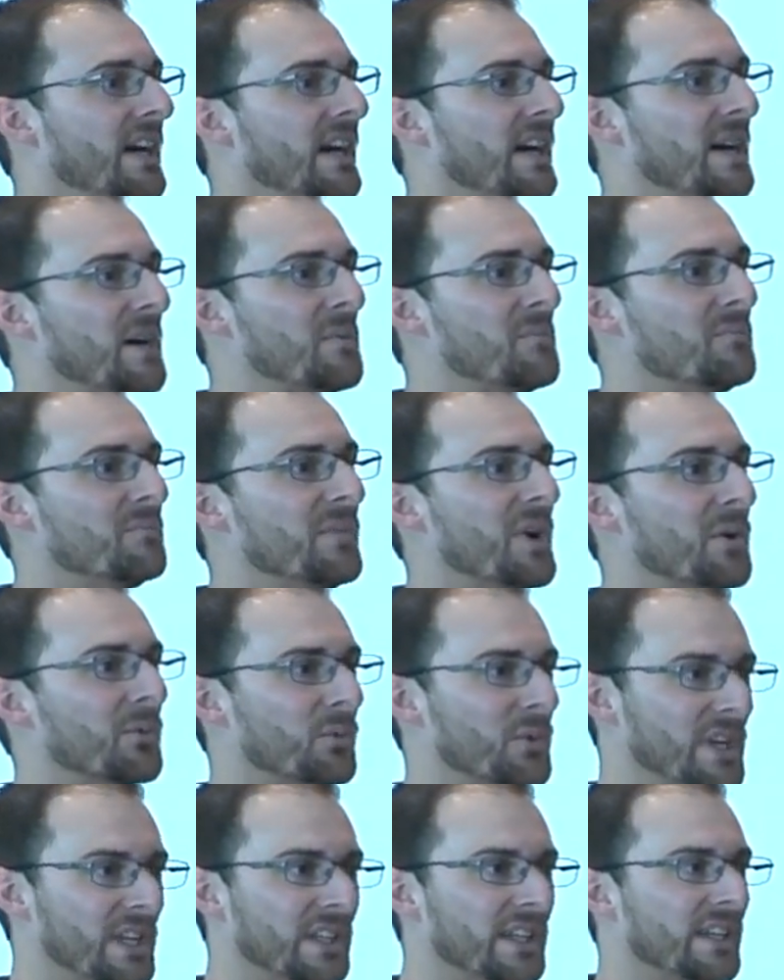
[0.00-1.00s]
Um, but
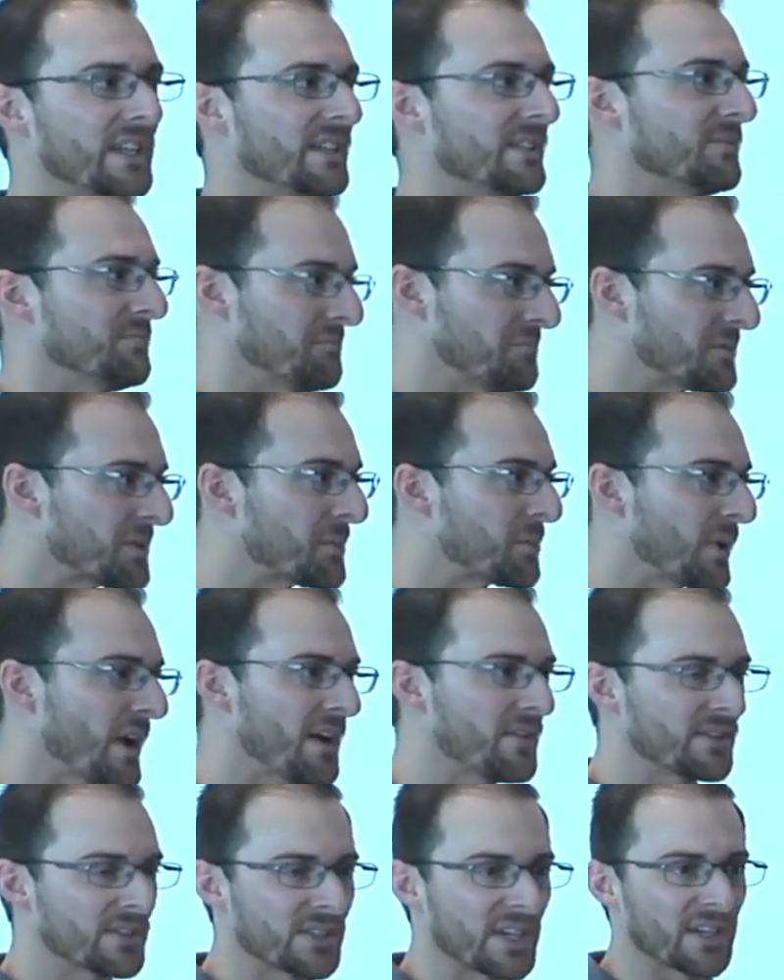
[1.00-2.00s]
really, the
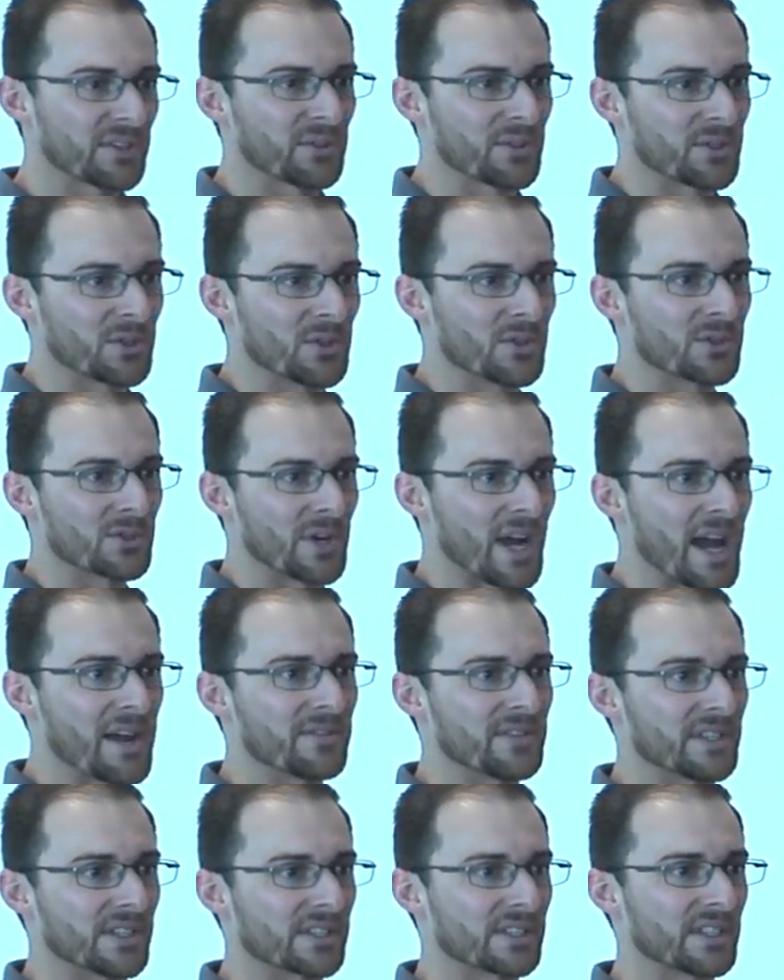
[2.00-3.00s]
private sector is who's
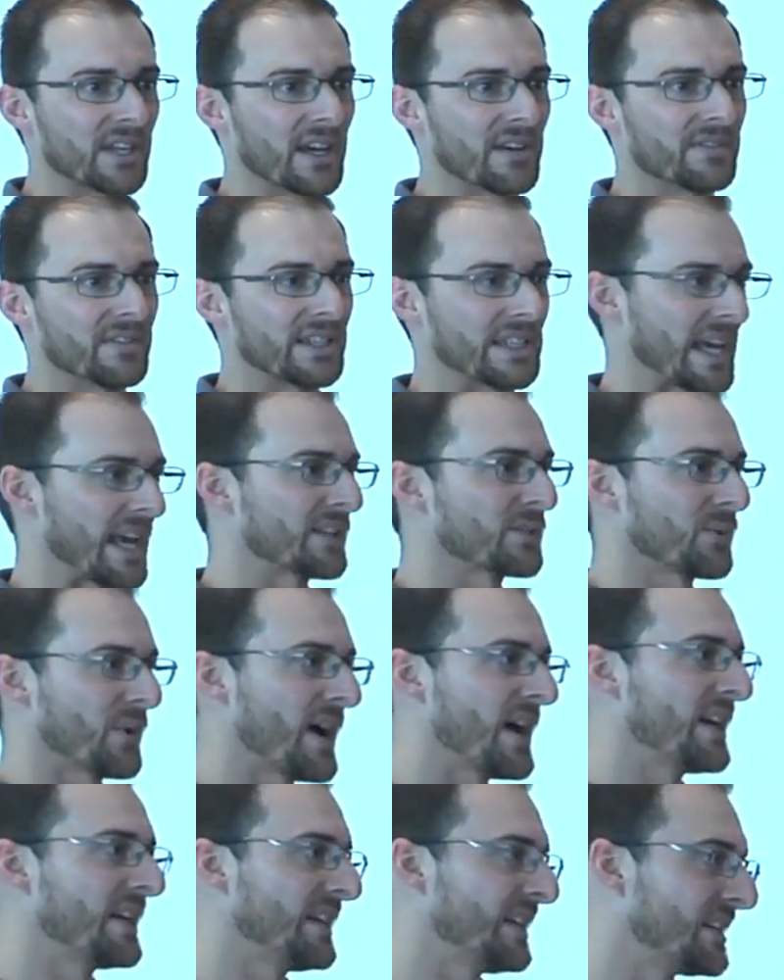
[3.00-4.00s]
driving this stuff. And that's
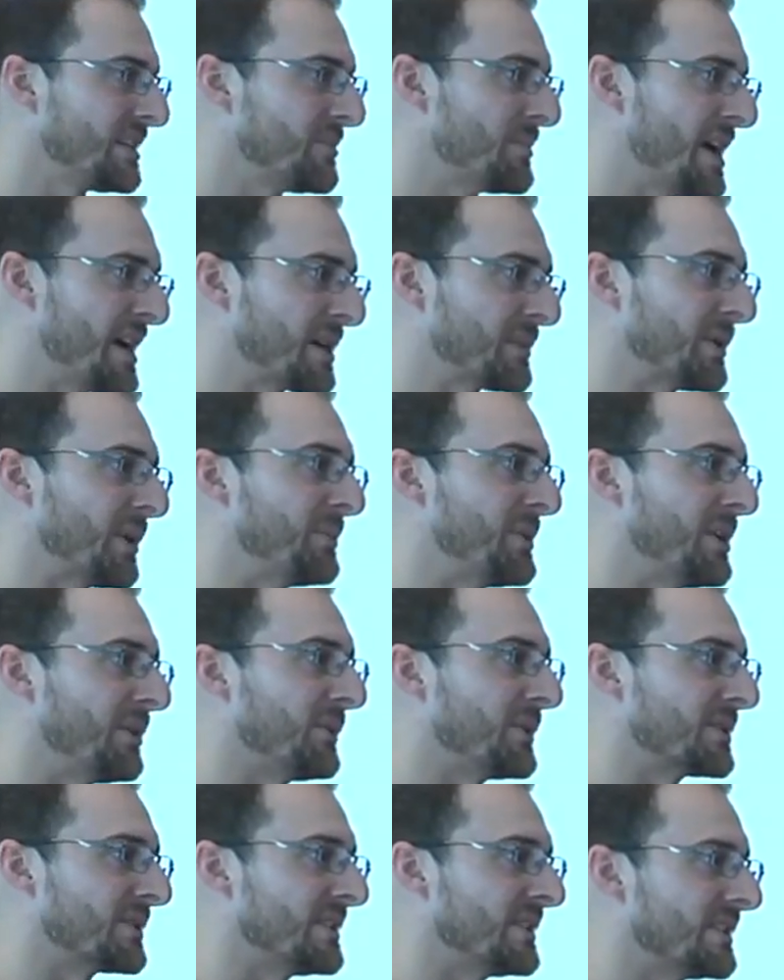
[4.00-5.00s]
why, again, the Makermobile
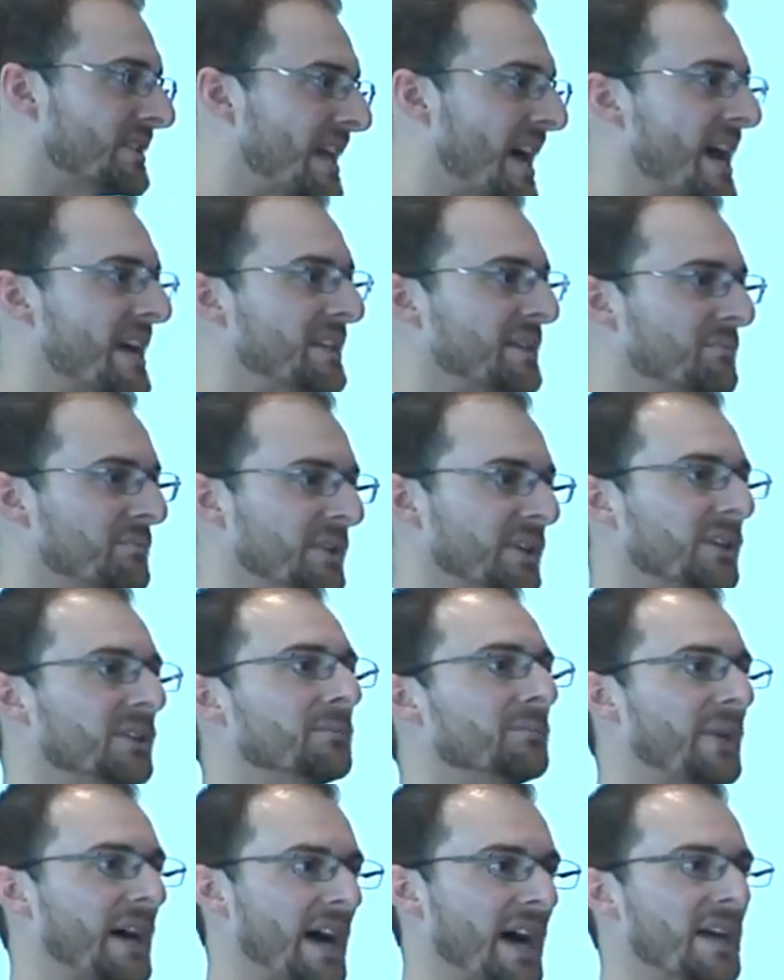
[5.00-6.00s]
was designed and
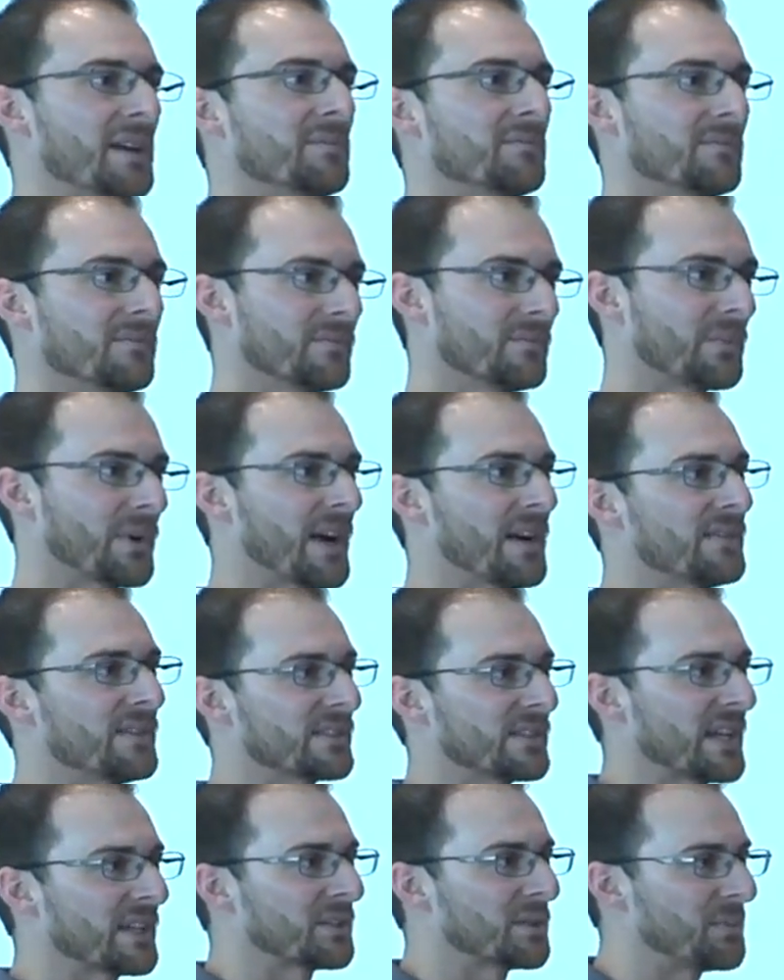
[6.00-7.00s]
built by
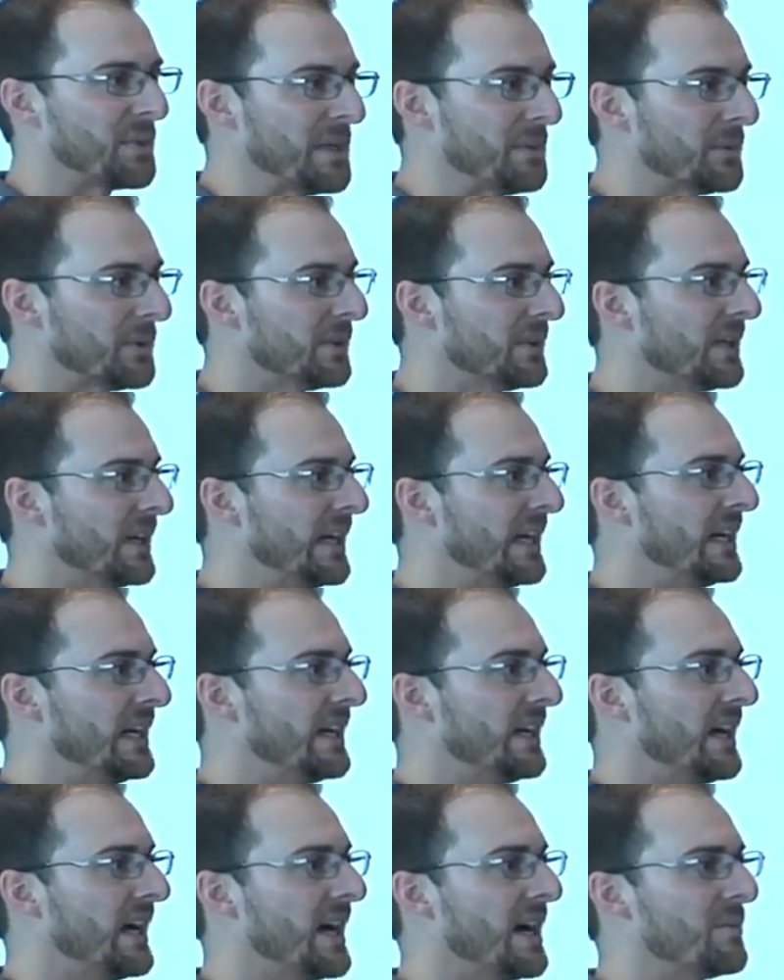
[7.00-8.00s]
private sector people
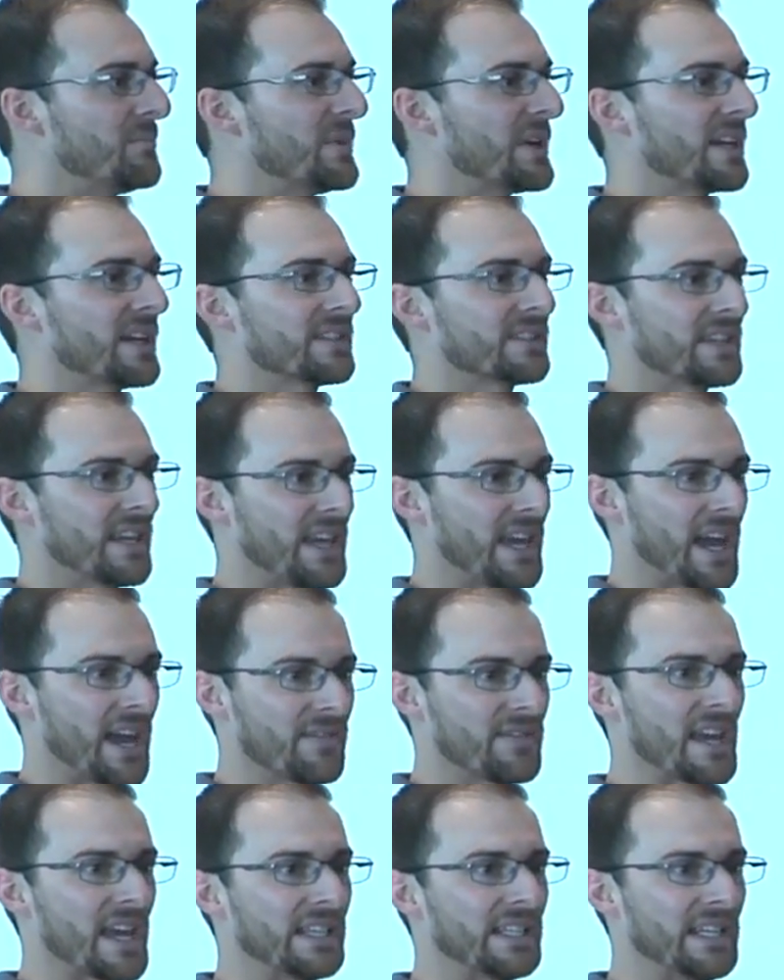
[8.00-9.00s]
um, because they
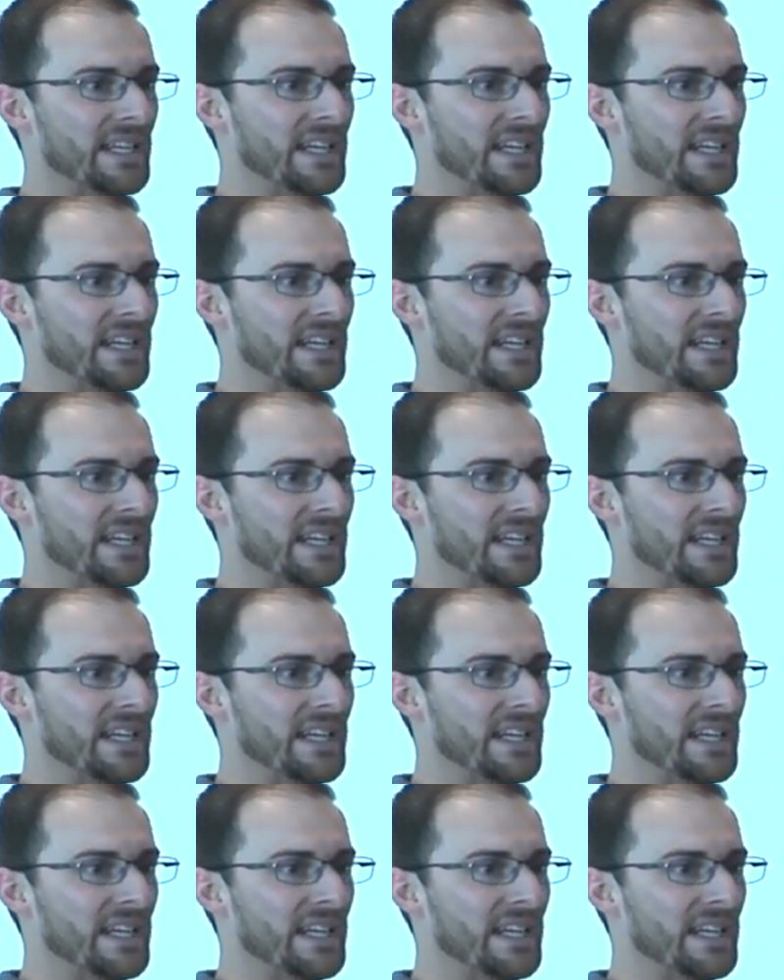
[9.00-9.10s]
have that